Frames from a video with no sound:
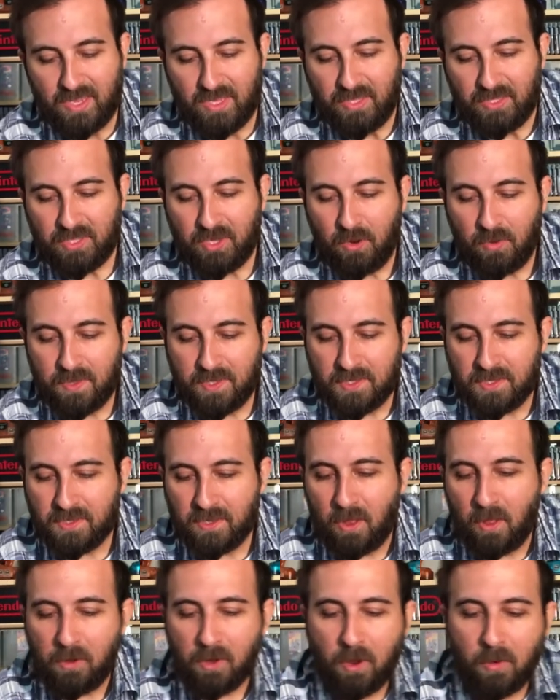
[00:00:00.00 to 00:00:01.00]
So this is
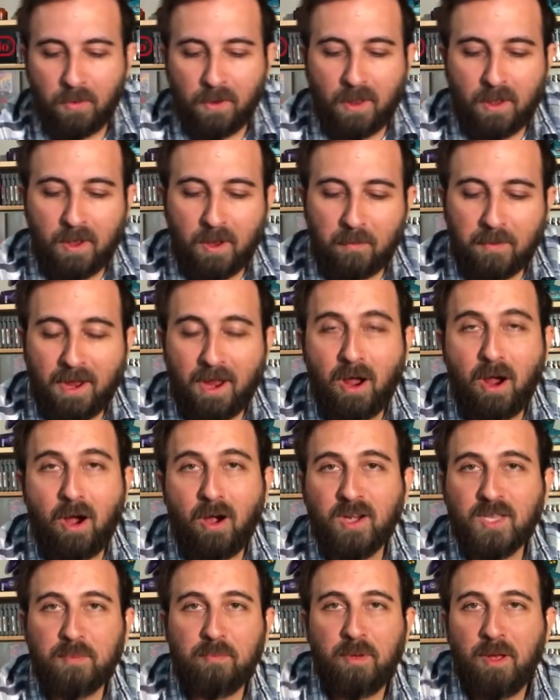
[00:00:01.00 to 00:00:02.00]
all going on. My
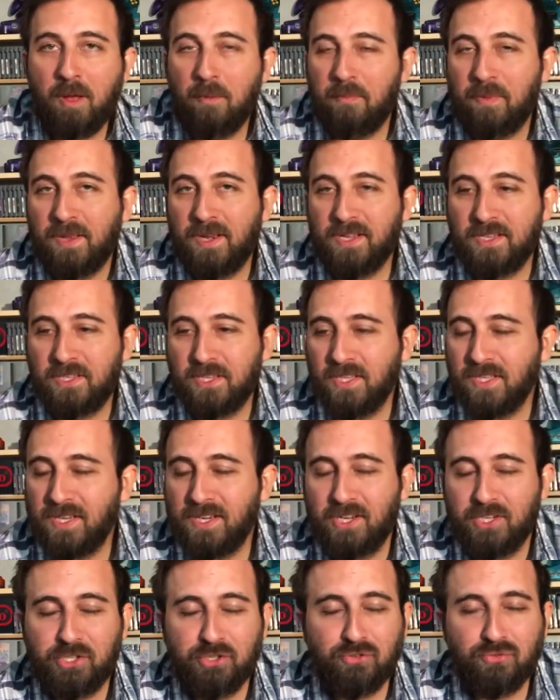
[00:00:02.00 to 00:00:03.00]
heart's pumping. It's just
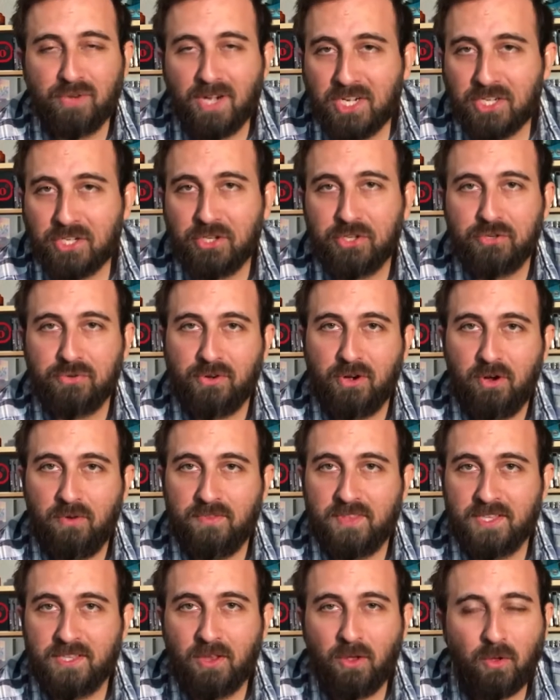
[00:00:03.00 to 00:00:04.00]
like a treasure trove.
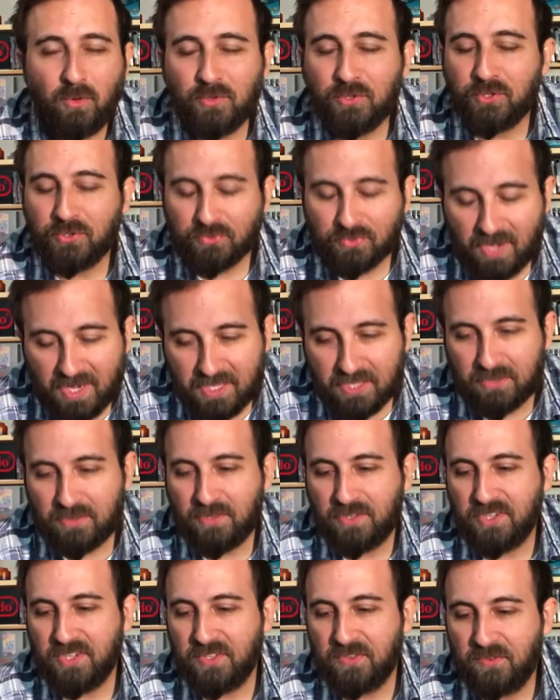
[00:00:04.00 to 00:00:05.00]
This whole dresser
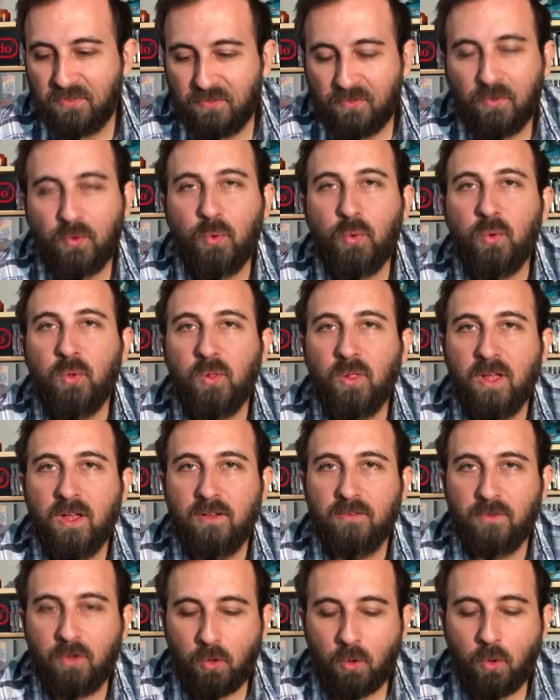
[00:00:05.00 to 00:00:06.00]
is just full
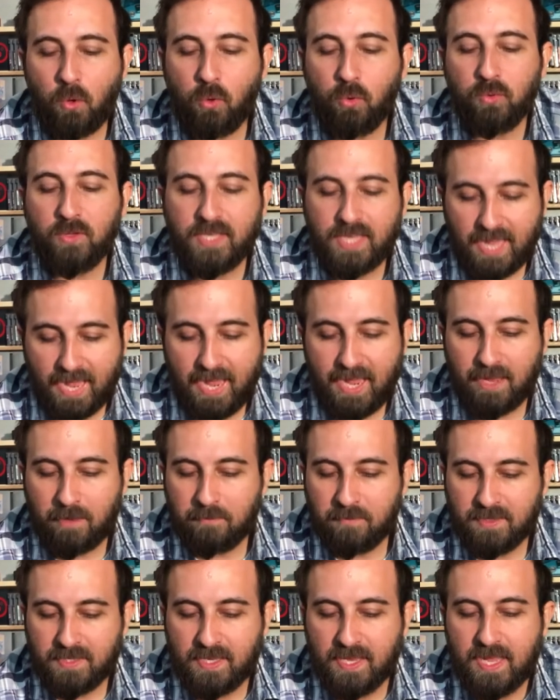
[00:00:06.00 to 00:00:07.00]
of old
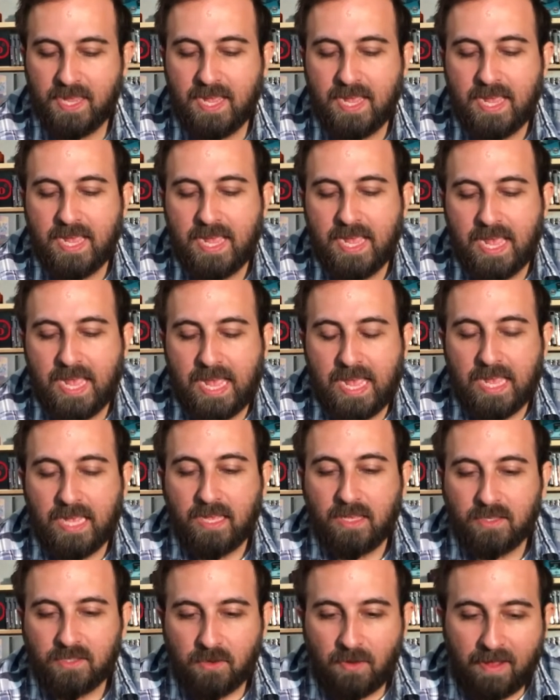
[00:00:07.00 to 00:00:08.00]
games.
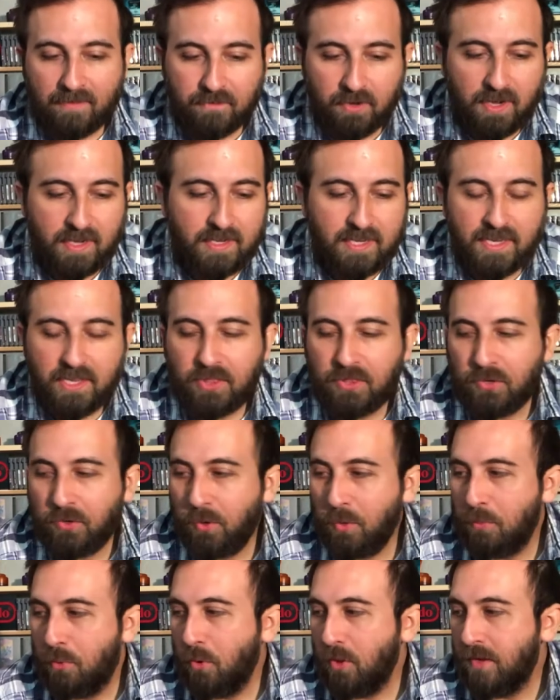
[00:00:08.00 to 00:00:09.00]
So after I dig
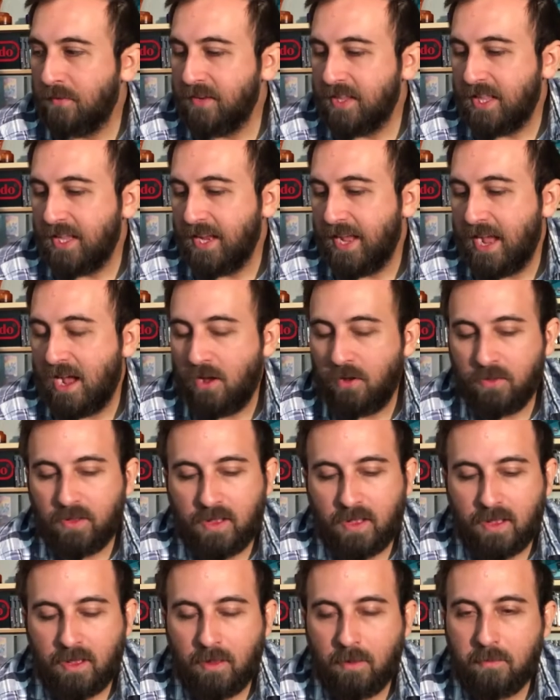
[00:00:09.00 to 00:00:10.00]
through, pull everything out,
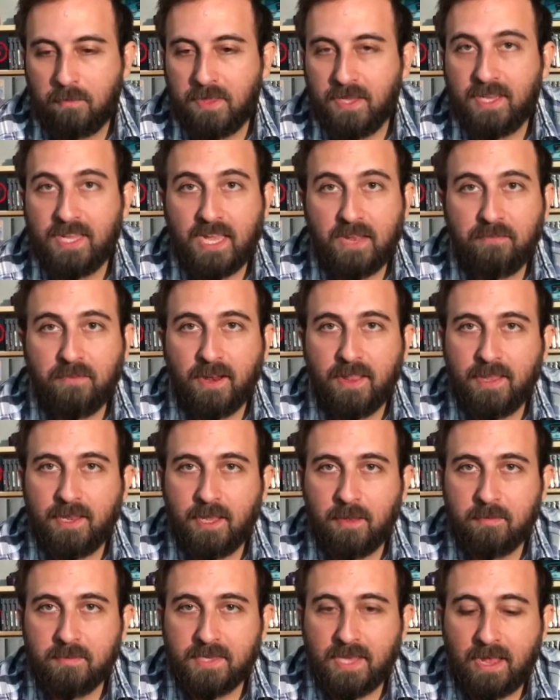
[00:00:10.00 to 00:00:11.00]
um, the kid finally
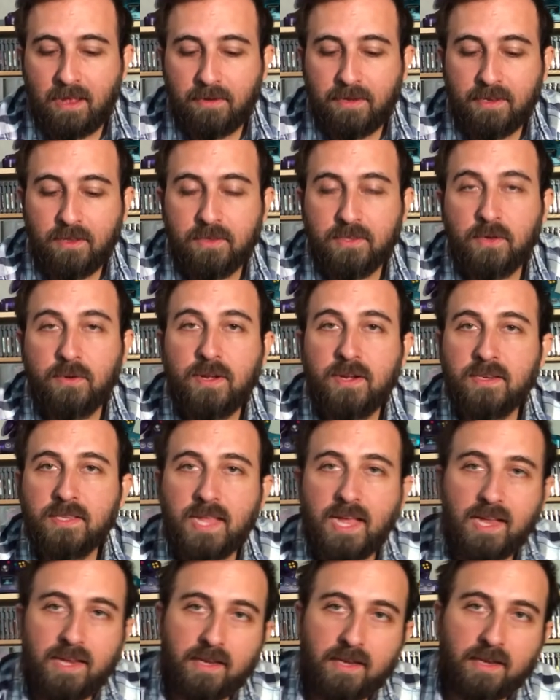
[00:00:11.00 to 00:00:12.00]
comes out and he goes, "Oh, here's
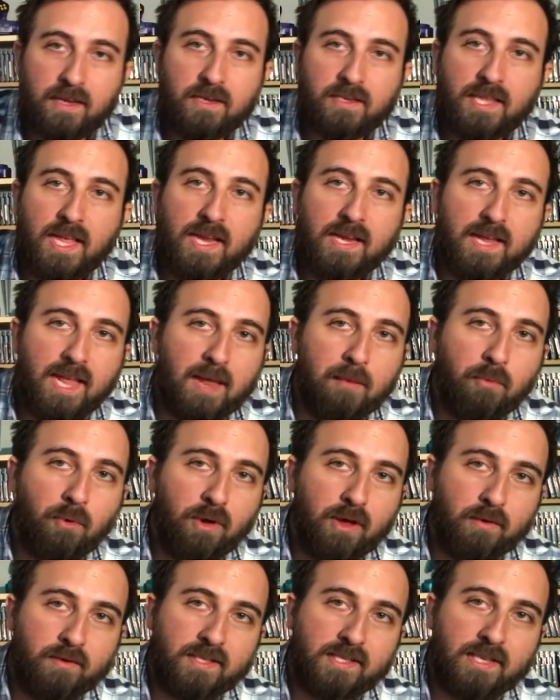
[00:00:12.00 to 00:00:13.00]
that here's that Game
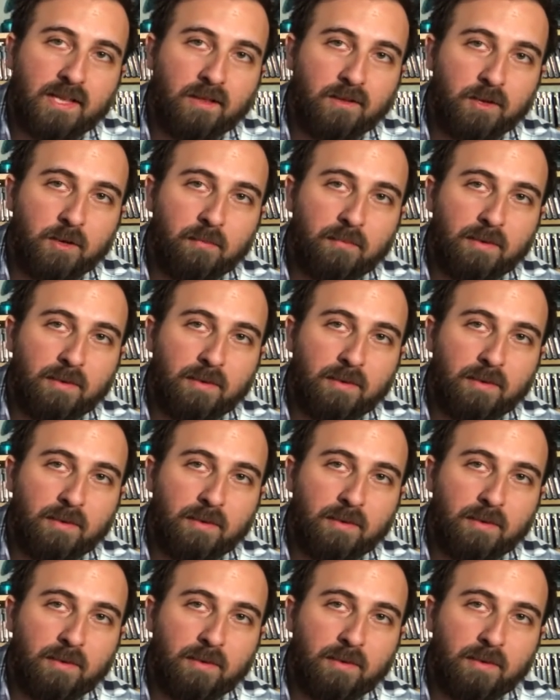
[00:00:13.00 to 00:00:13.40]
Boy I was telling you